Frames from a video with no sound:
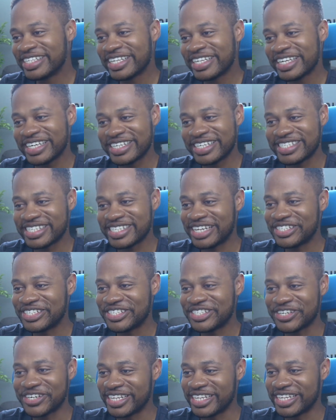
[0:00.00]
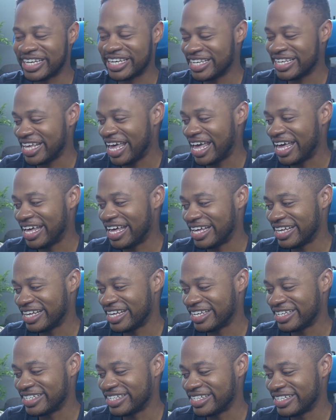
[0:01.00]
Essentially,
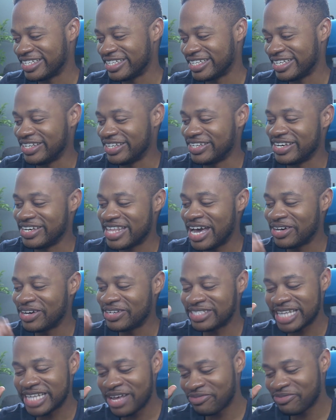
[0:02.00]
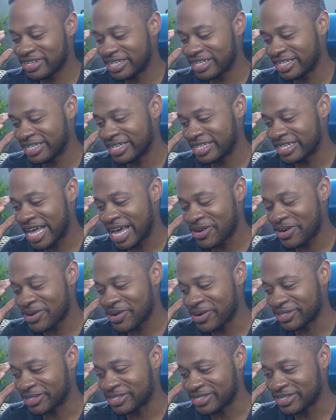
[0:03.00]
and you know that was definitely that
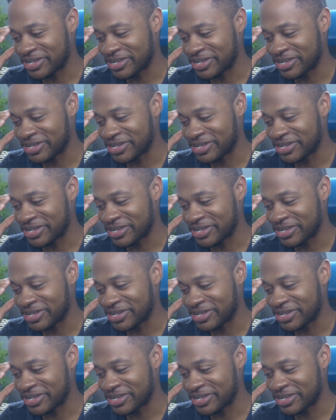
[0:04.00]
hurts.